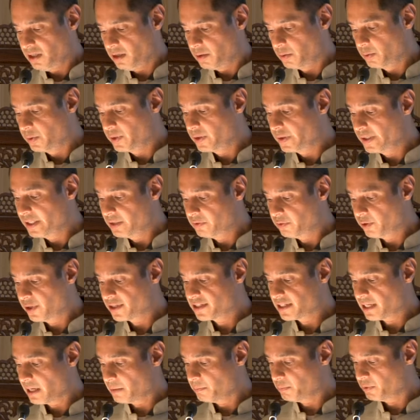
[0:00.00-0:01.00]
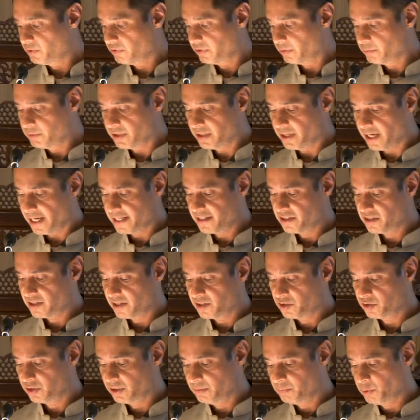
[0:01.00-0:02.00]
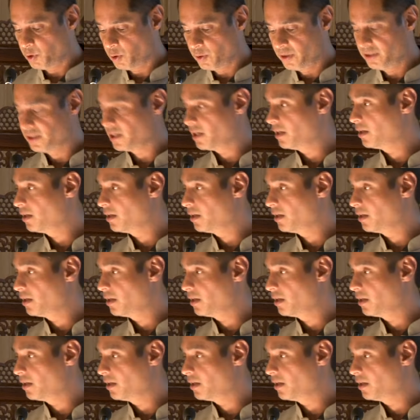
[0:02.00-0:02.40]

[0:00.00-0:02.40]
We read, for example, from the 9th century poet